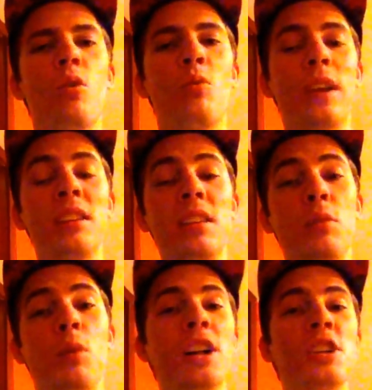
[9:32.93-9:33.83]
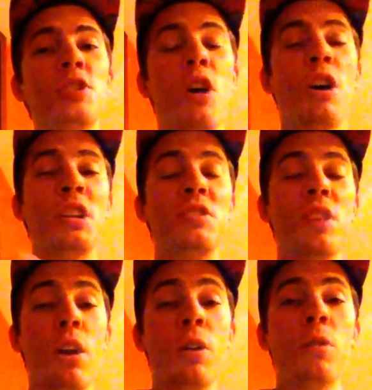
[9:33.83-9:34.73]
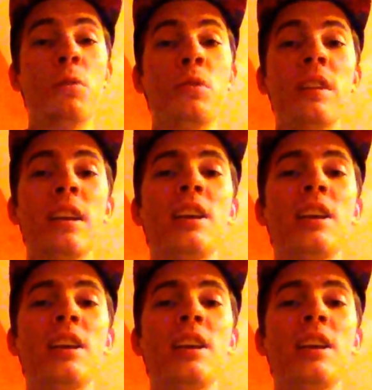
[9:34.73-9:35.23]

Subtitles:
regulated wattage on its own